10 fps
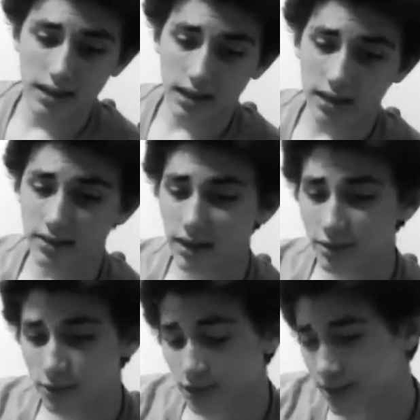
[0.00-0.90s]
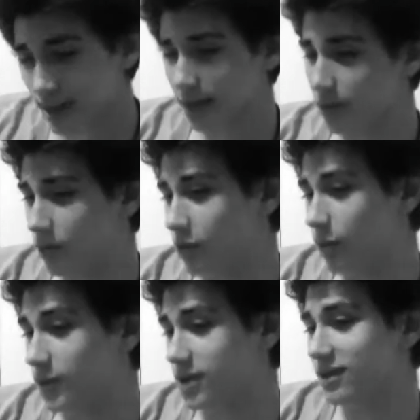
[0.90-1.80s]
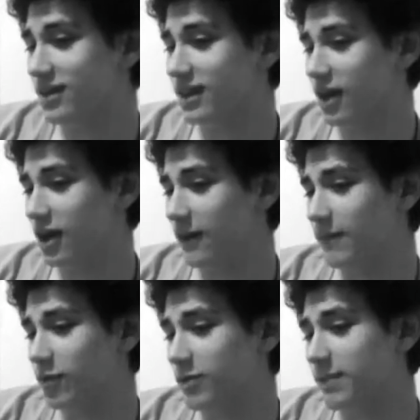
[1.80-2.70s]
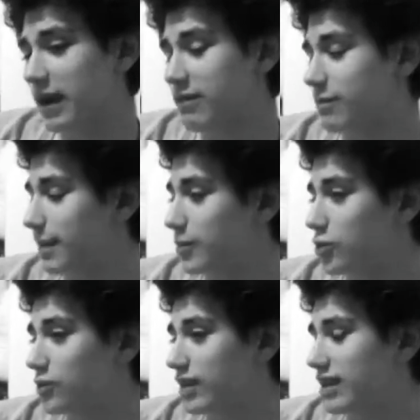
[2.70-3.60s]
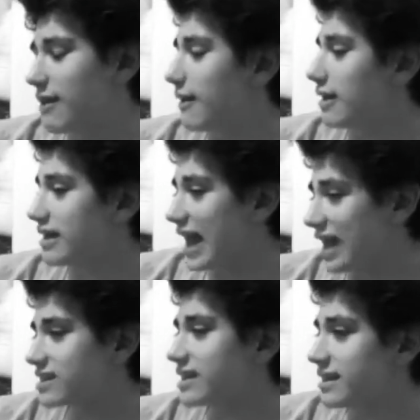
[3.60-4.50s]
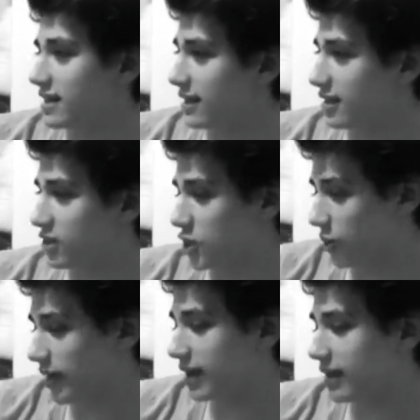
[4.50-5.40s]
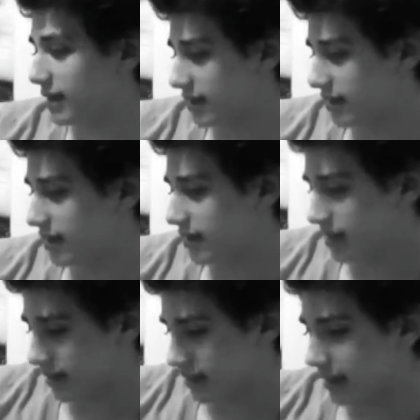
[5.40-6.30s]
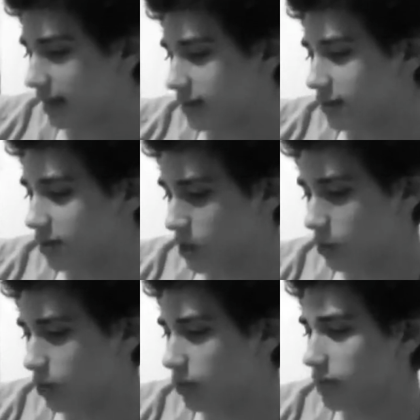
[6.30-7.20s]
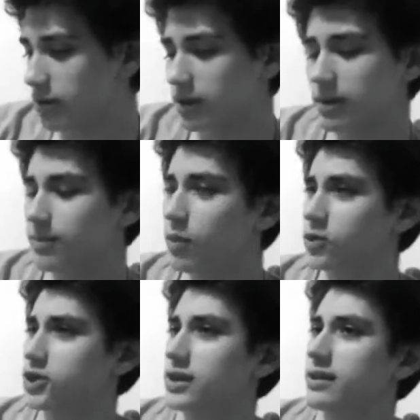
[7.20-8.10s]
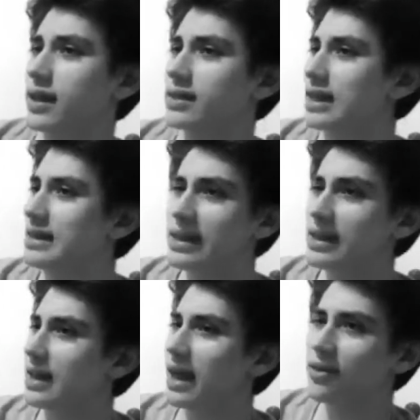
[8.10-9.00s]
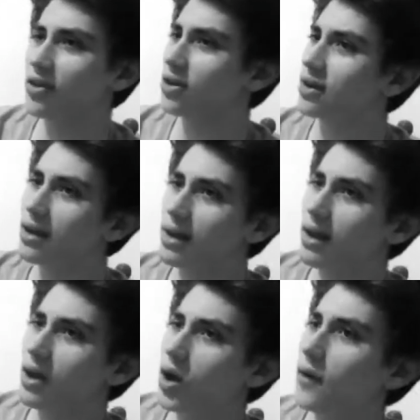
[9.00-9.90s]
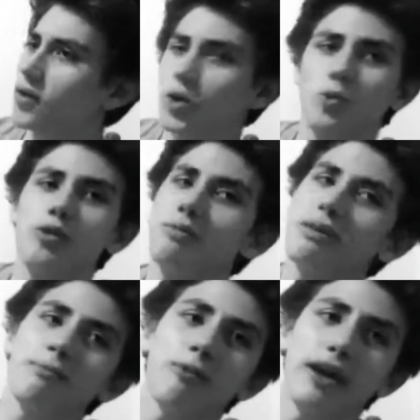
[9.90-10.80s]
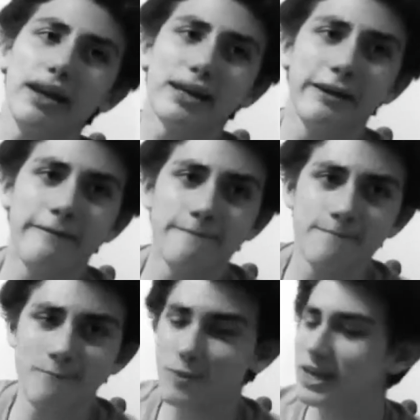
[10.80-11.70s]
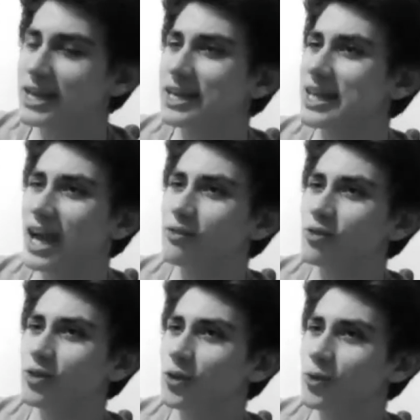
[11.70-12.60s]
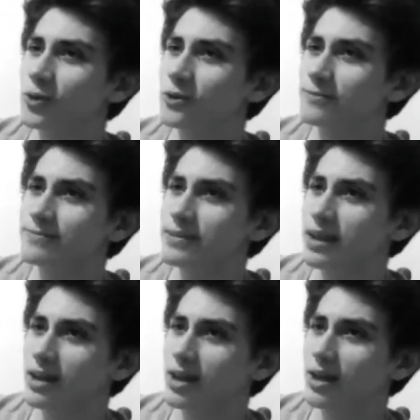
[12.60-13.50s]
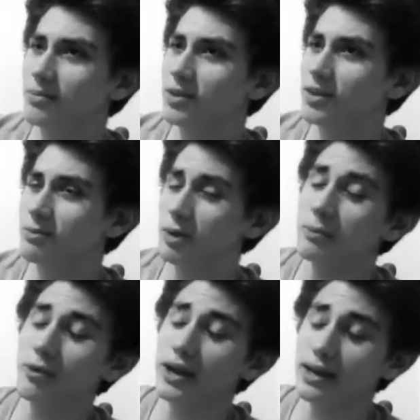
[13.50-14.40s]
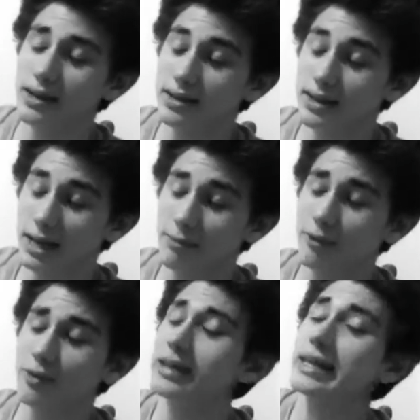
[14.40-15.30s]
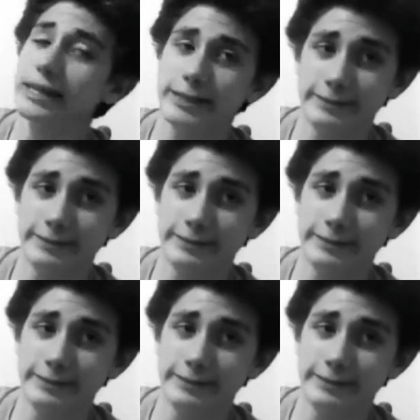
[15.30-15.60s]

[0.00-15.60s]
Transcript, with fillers: And then there's the second group, which is um, the responsible people who actually did it during, like, the school portion. Like, they did it either over Christmas break, weekends after school, clubs, spring break, like my friend Linda.